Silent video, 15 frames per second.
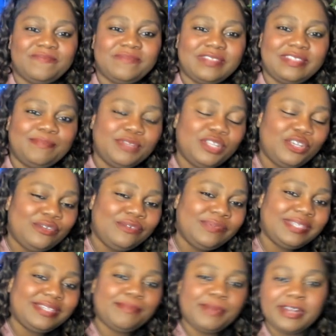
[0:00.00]
the
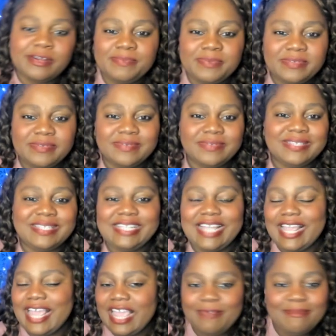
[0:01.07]
blues, the purples, they
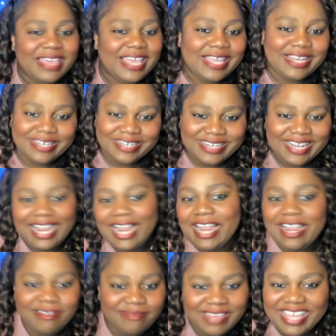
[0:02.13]
came in. They
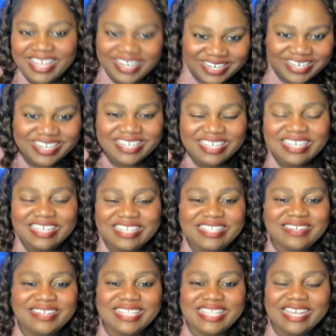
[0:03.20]
came in.
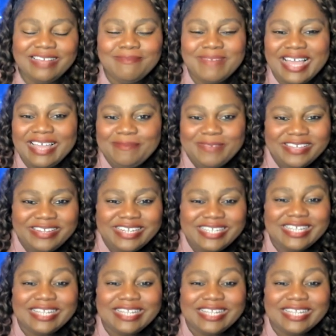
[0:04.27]
So I think my build is a